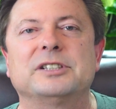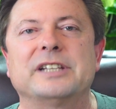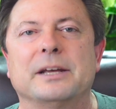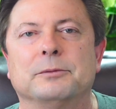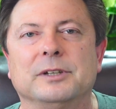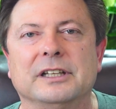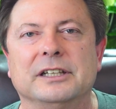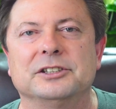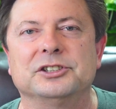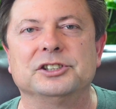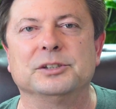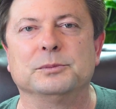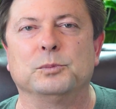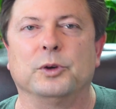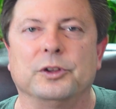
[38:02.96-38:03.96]
that
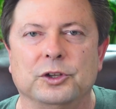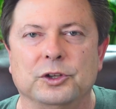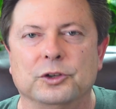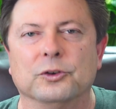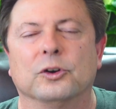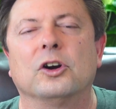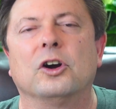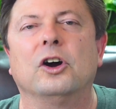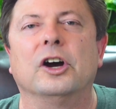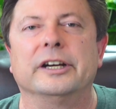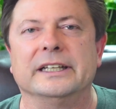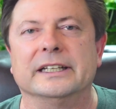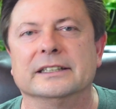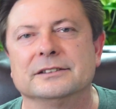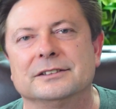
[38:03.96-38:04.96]
relationship with your
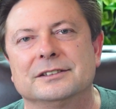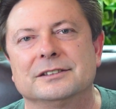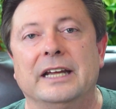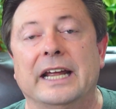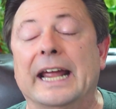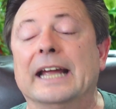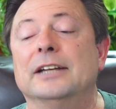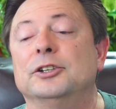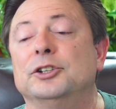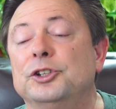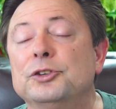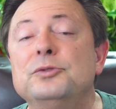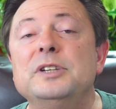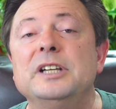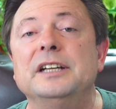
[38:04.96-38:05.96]
audience, and
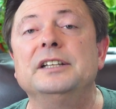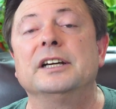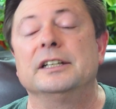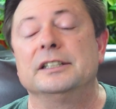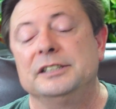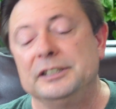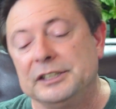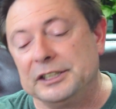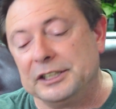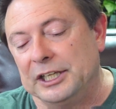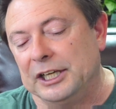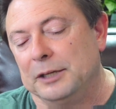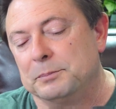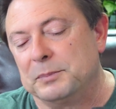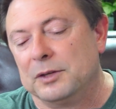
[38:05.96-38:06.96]
you need to
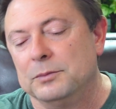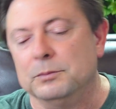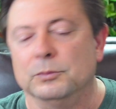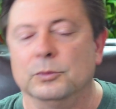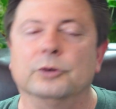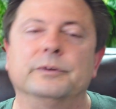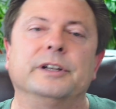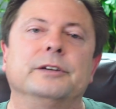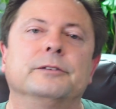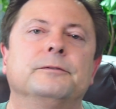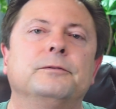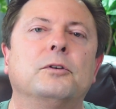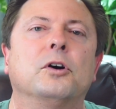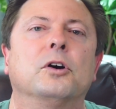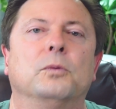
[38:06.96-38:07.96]
keep moving
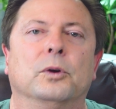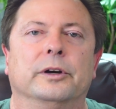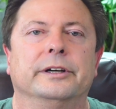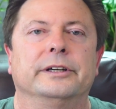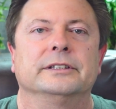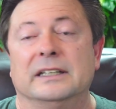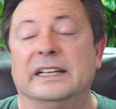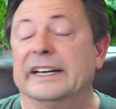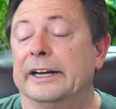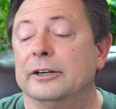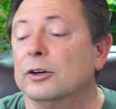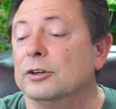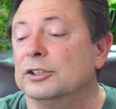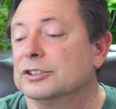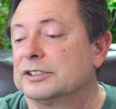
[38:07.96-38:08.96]
forward. And I
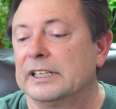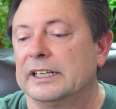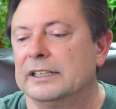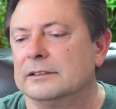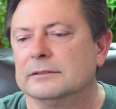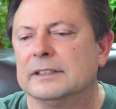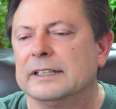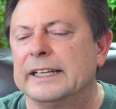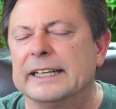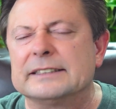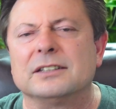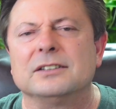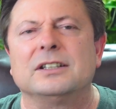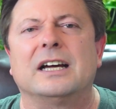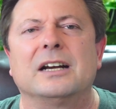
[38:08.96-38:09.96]
know you're saying, well, that's
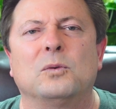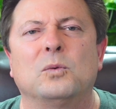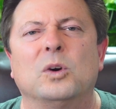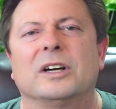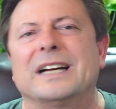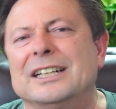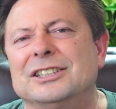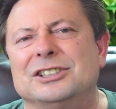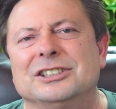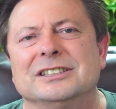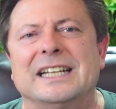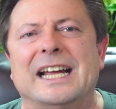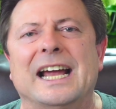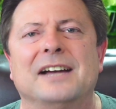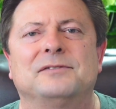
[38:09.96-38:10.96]
a lot of work. I
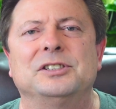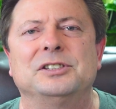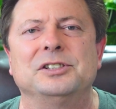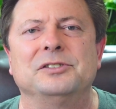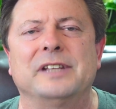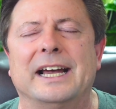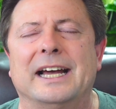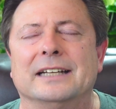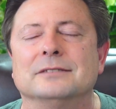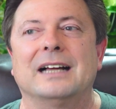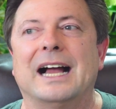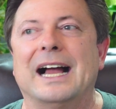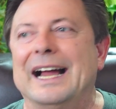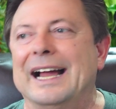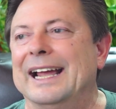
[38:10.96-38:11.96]
shouldn't have to do that.
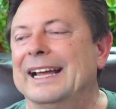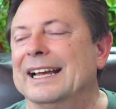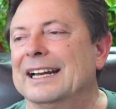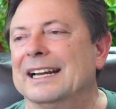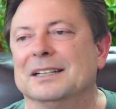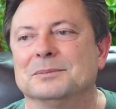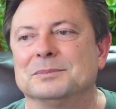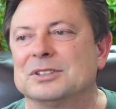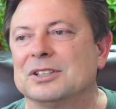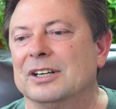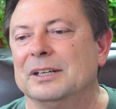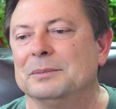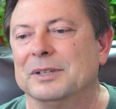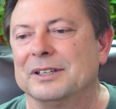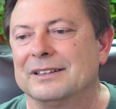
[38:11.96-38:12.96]
And I'm
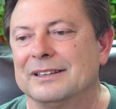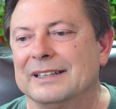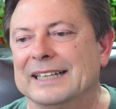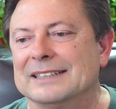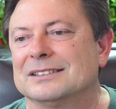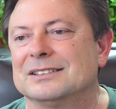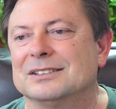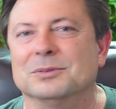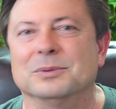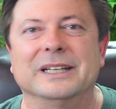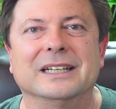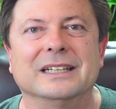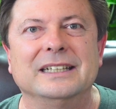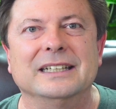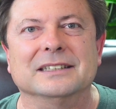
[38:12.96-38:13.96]
sorry, but that's the
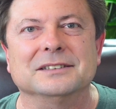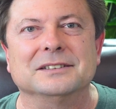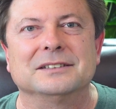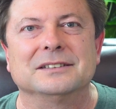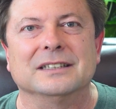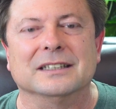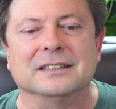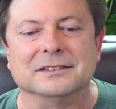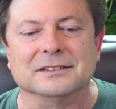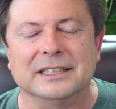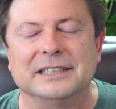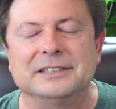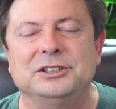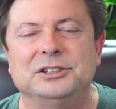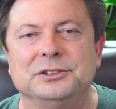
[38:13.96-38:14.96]
way it is.
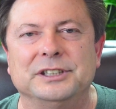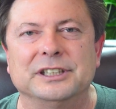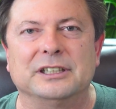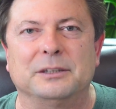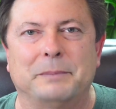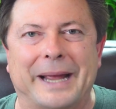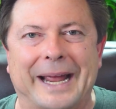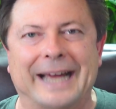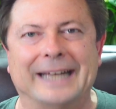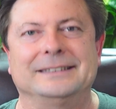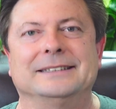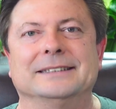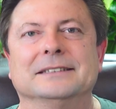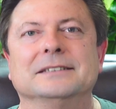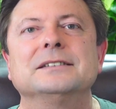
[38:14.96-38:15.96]
Unless you get a
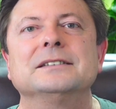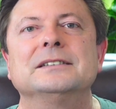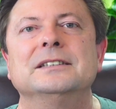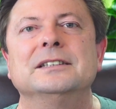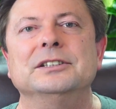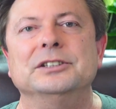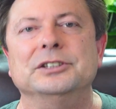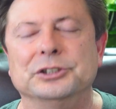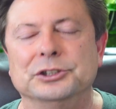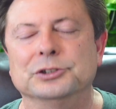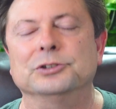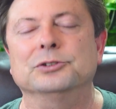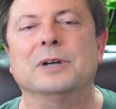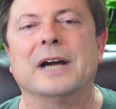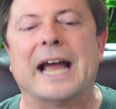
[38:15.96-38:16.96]
patent,
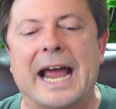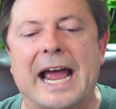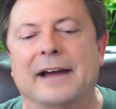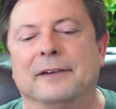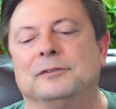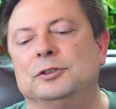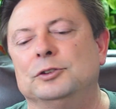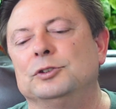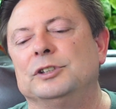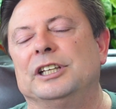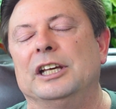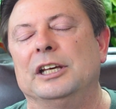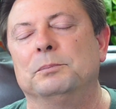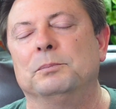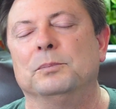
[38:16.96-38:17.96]
you have to
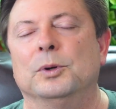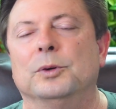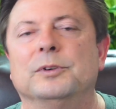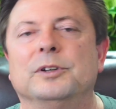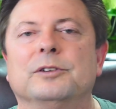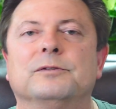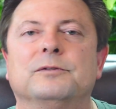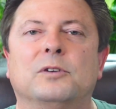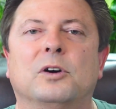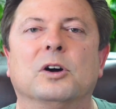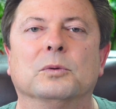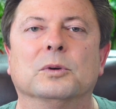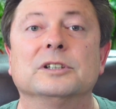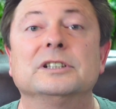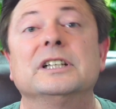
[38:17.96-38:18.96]
keep moving
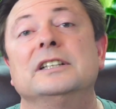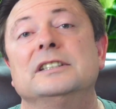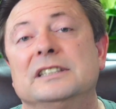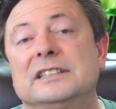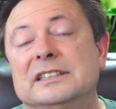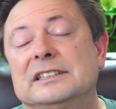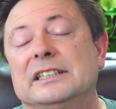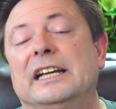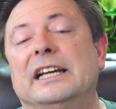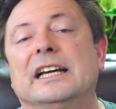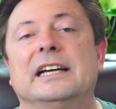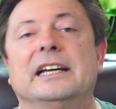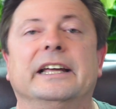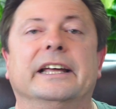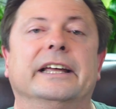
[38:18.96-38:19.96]
forward to stay
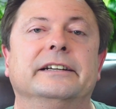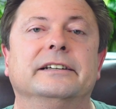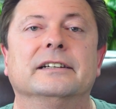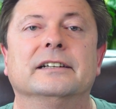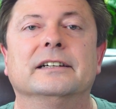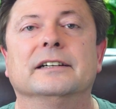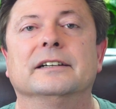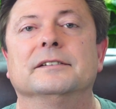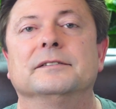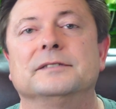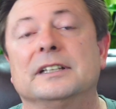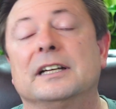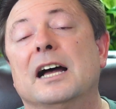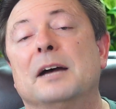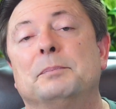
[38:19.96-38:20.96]
ahead of
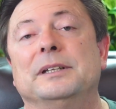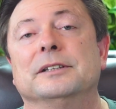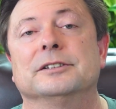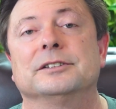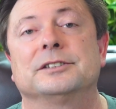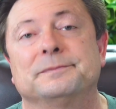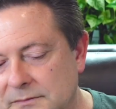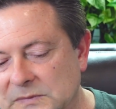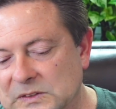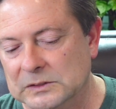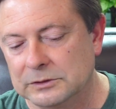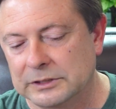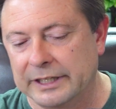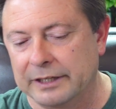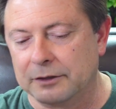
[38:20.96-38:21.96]
the copiers.
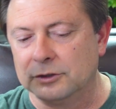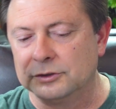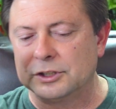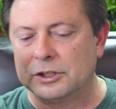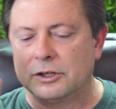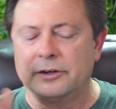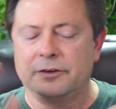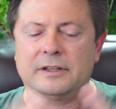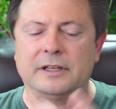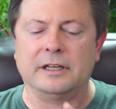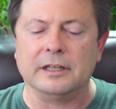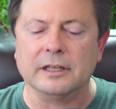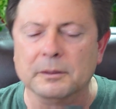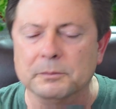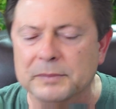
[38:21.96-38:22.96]
Okay, those are
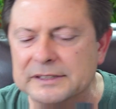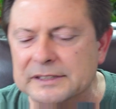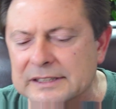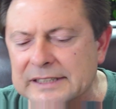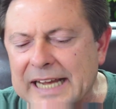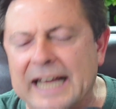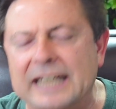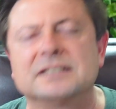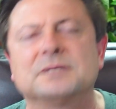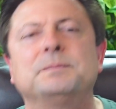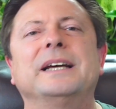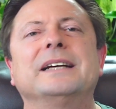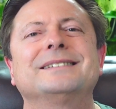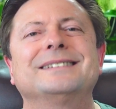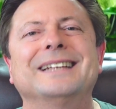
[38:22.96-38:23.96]
the business
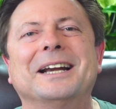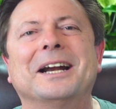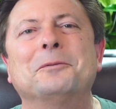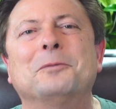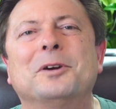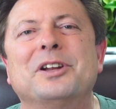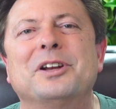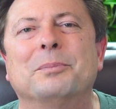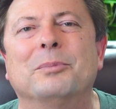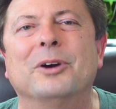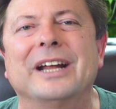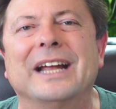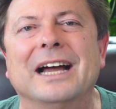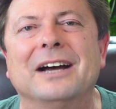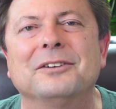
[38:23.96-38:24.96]
aspects that I wanted to
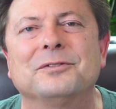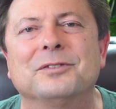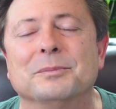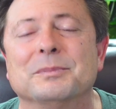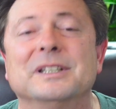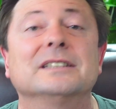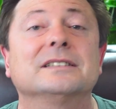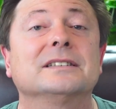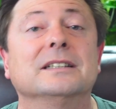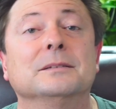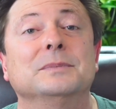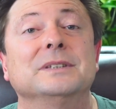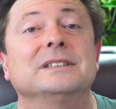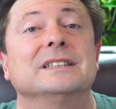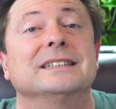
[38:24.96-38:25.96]
bring out from this
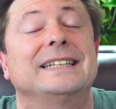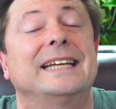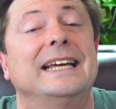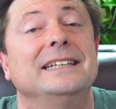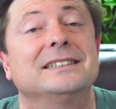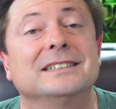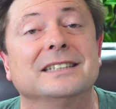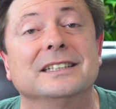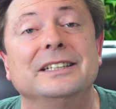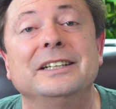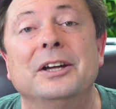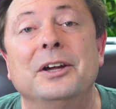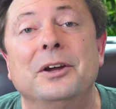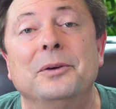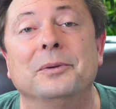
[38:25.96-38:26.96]
business case study
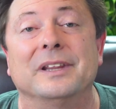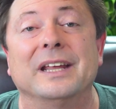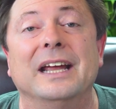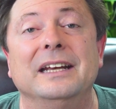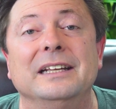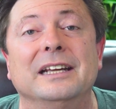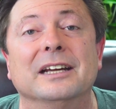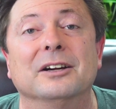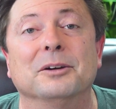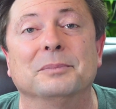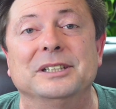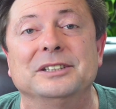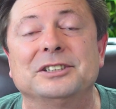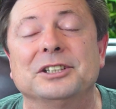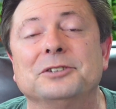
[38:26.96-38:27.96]
with Eddy
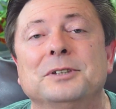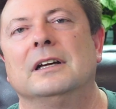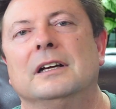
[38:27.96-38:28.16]
Garabito.